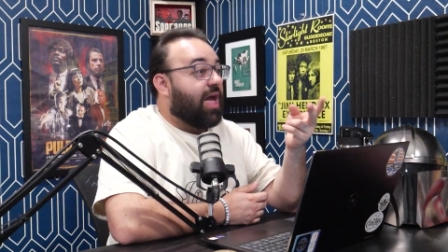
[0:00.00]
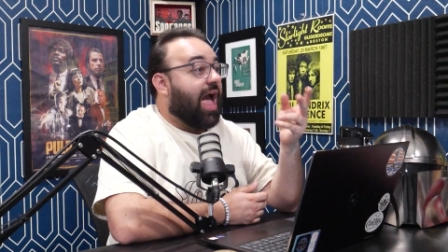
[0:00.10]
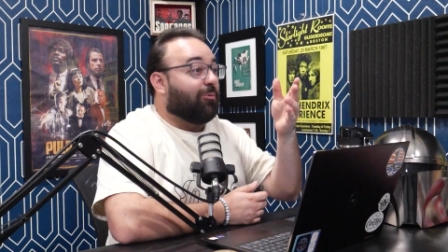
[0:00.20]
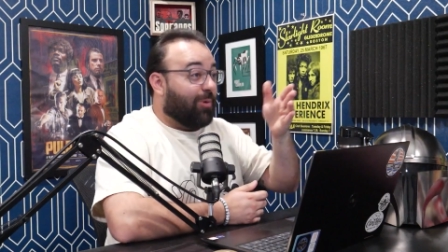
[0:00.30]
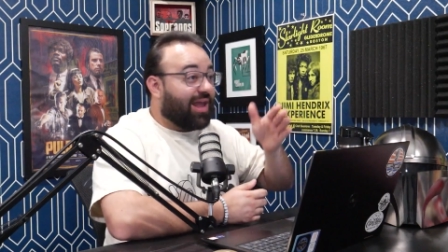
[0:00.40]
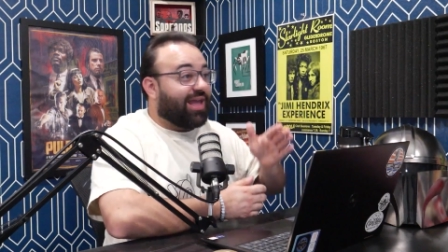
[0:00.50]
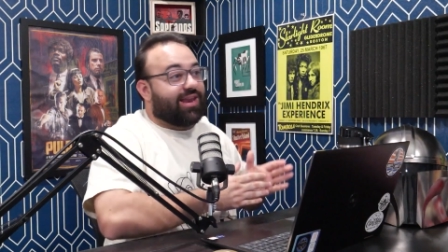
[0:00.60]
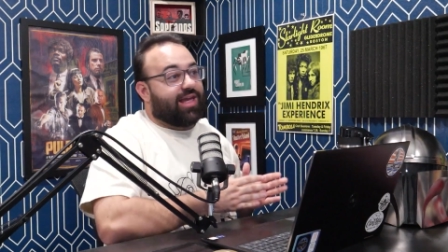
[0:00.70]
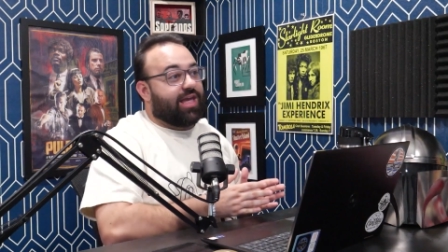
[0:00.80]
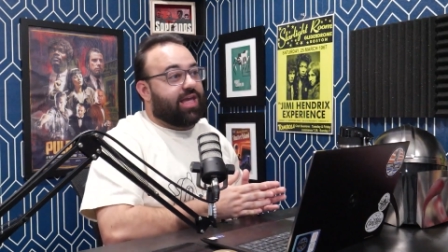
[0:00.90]
And
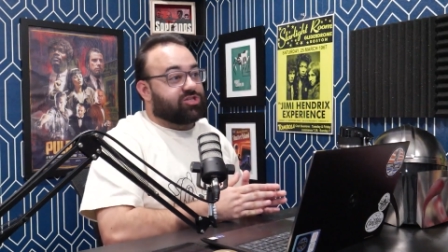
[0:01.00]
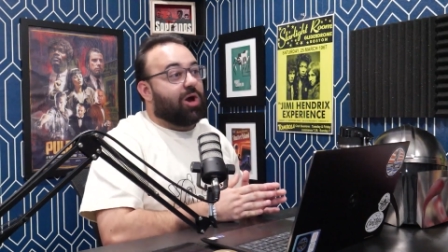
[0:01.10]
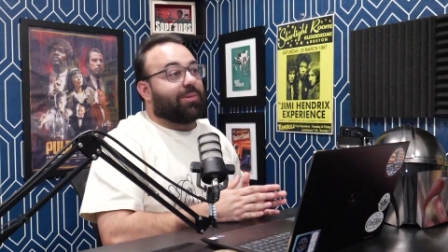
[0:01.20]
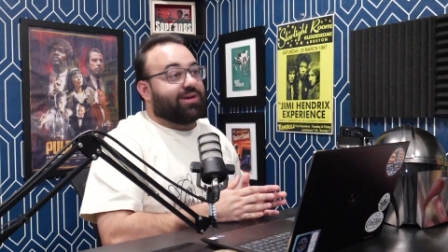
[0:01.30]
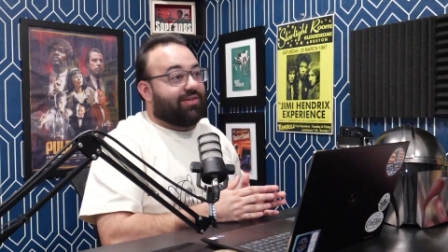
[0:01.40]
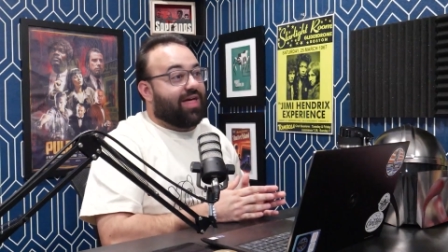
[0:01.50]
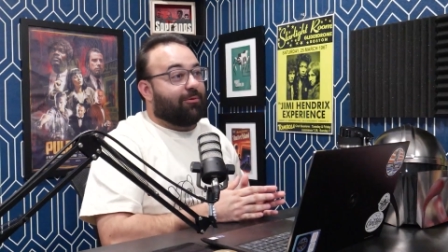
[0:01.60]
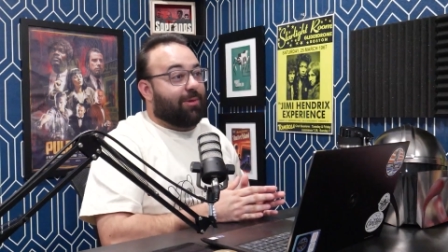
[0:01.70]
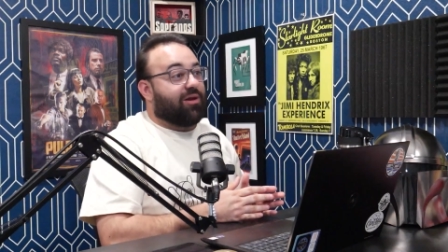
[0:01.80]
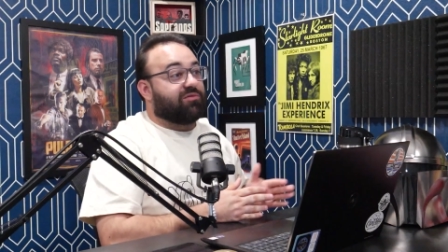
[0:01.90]
Wicked is going down that
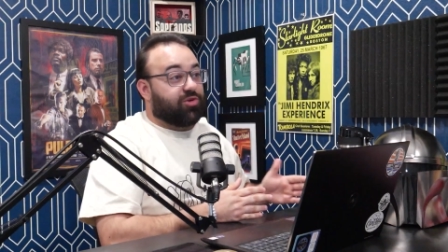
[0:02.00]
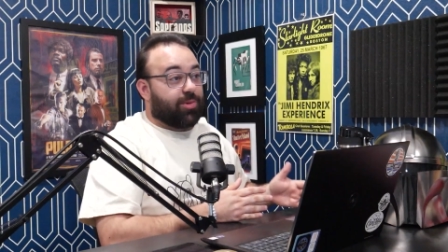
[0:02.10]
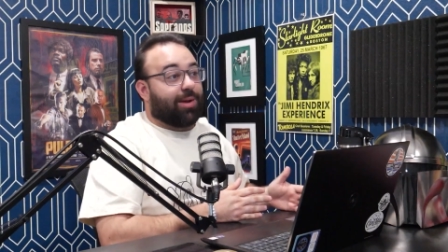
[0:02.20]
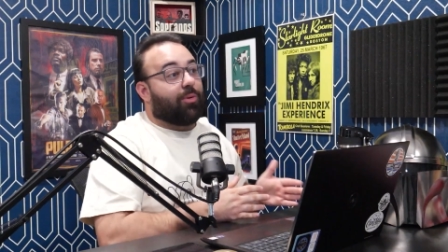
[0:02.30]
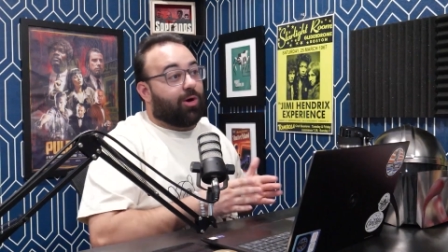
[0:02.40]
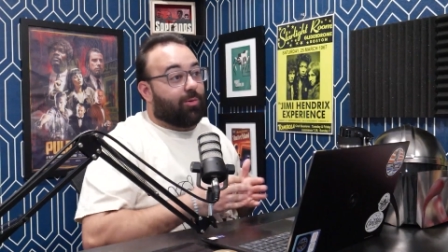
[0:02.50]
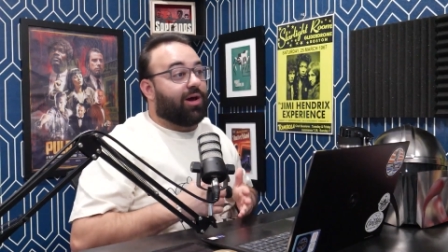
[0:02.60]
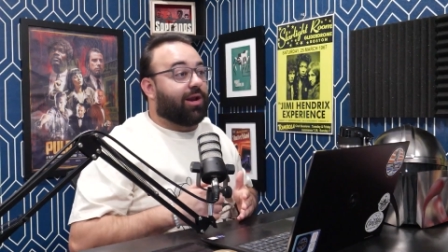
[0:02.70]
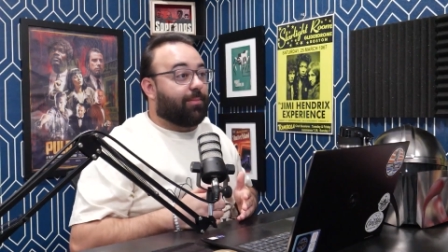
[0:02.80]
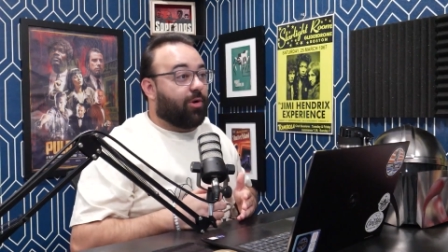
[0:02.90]
route of doing a part
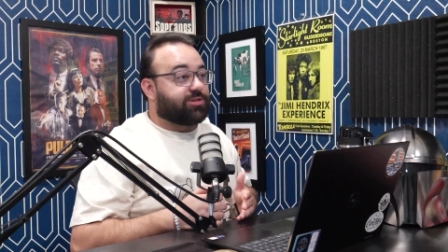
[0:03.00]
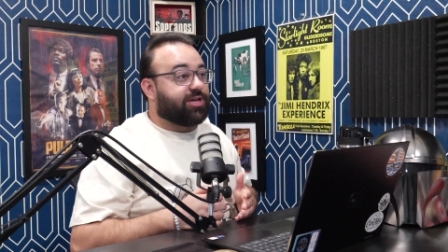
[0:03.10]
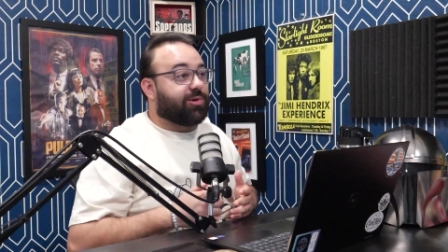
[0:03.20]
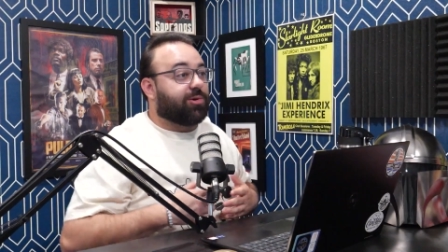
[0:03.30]
one and a part two.